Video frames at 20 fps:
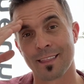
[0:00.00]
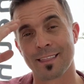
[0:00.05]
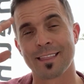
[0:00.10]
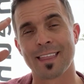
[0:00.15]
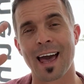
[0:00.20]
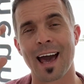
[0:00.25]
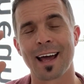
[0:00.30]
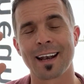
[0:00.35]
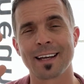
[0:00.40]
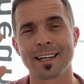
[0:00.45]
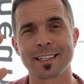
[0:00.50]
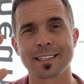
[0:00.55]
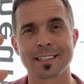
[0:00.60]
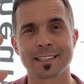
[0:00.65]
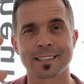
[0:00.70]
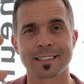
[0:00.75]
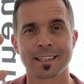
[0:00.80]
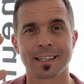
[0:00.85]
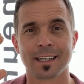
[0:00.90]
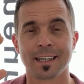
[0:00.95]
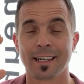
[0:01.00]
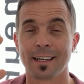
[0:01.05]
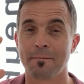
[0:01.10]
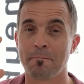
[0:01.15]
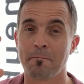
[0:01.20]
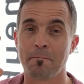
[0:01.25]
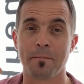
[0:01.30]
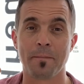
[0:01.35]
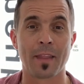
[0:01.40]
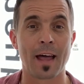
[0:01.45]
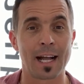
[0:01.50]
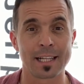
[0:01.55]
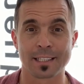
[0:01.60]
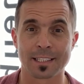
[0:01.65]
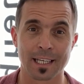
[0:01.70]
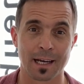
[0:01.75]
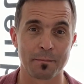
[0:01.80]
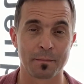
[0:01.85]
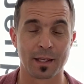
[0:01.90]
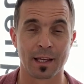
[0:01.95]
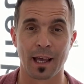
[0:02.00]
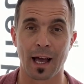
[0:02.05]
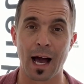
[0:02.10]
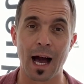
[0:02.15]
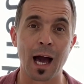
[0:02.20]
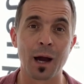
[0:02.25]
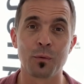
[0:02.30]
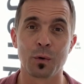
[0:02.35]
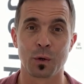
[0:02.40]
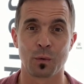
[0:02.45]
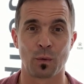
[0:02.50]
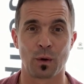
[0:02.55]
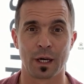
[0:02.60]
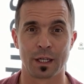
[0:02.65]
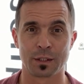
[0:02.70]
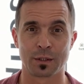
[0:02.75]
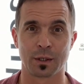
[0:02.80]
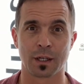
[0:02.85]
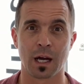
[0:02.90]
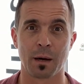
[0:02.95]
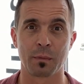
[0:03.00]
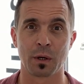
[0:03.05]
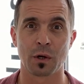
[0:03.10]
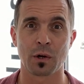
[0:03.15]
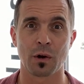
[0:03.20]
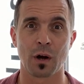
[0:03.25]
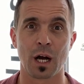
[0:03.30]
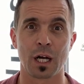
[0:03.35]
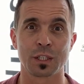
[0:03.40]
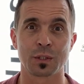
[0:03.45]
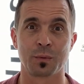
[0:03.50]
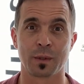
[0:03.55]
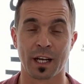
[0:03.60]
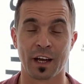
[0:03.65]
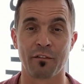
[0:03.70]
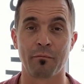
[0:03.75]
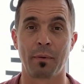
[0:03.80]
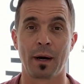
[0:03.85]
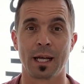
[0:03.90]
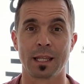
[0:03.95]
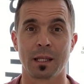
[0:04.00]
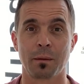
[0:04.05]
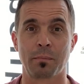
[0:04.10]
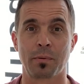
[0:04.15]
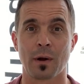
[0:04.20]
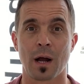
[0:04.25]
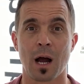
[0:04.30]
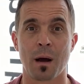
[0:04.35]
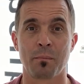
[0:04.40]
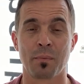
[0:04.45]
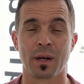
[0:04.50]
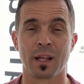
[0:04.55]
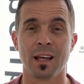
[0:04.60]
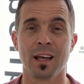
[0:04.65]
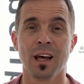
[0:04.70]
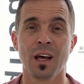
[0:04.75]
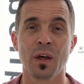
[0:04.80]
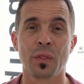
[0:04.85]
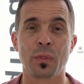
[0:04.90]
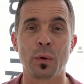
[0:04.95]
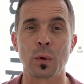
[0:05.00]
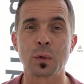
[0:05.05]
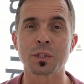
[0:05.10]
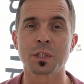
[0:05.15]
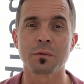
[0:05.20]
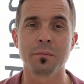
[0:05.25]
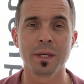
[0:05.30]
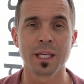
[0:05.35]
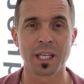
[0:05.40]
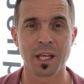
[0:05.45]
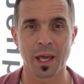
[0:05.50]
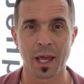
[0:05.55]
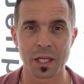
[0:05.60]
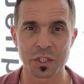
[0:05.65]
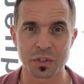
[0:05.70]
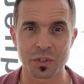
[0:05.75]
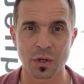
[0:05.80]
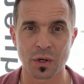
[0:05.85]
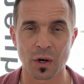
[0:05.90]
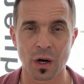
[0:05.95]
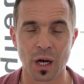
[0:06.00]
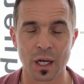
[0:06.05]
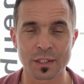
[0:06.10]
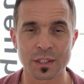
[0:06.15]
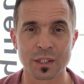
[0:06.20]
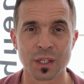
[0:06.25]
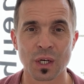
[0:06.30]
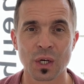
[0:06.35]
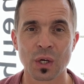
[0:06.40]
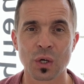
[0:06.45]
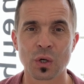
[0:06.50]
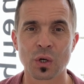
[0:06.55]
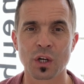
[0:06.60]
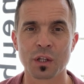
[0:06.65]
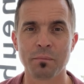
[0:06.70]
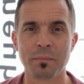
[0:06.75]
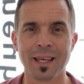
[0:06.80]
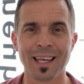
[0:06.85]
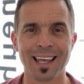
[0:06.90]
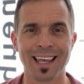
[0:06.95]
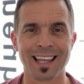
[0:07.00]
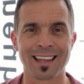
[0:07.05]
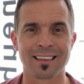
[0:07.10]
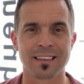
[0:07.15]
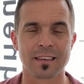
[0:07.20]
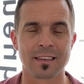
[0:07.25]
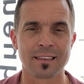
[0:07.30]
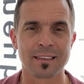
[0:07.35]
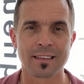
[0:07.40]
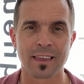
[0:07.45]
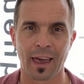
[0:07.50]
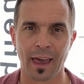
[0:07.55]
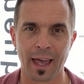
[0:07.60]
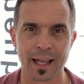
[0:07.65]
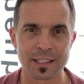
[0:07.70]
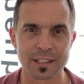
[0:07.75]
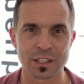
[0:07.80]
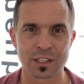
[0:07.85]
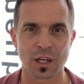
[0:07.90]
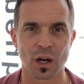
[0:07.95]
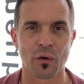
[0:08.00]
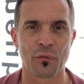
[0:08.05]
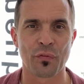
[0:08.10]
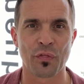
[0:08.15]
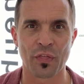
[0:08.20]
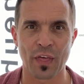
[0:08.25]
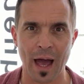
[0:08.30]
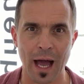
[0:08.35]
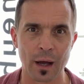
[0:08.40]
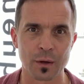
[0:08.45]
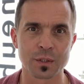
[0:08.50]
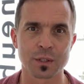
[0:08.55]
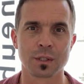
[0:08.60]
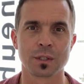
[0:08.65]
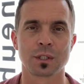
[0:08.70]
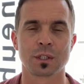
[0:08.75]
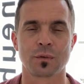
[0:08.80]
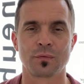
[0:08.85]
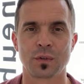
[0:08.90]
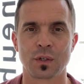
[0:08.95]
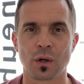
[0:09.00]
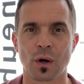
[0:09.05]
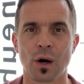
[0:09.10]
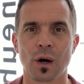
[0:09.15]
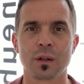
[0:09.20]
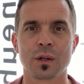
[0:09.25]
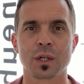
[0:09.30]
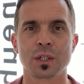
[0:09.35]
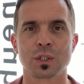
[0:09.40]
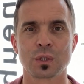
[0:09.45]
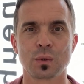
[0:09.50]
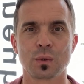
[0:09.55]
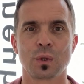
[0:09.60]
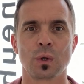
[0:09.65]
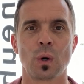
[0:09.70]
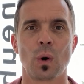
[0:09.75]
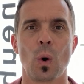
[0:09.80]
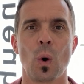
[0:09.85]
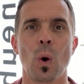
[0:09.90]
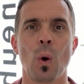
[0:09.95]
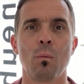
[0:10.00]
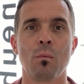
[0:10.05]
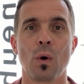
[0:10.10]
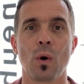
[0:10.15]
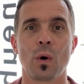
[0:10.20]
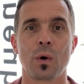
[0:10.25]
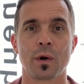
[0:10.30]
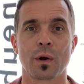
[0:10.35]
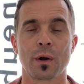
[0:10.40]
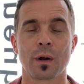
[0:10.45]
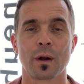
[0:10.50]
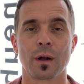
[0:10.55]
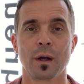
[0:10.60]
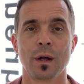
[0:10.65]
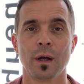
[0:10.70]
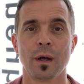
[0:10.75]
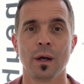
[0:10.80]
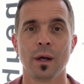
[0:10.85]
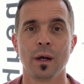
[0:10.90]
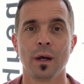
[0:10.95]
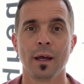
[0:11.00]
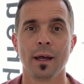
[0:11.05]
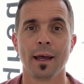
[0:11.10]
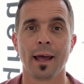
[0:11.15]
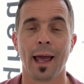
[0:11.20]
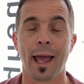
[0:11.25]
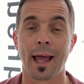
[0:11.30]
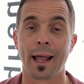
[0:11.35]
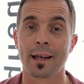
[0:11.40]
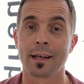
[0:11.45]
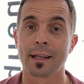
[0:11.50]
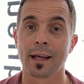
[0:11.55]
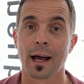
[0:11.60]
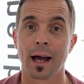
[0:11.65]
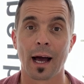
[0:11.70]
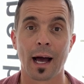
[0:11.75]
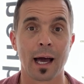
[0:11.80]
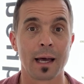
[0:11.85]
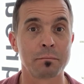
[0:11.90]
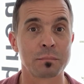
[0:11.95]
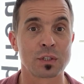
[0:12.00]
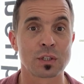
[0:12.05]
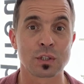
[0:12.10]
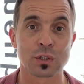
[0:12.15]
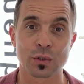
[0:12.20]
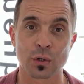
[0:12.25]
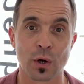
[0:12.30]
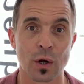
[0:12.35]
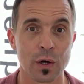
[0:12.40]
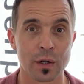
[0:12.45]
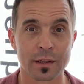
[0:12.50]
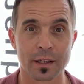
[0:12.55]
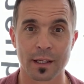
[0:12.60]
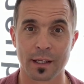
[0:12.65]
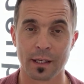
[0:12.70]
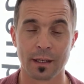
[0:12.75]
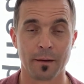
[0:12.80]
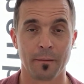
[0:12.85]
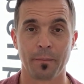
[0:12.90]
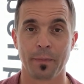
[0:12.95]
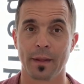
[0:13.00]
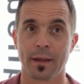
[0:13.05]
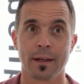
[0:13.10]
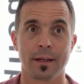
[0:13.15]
that is not something I would want to come across when I bought the property. Those remediation costs could be in tens of thousands of dollars to the homeowner. And I'm strongly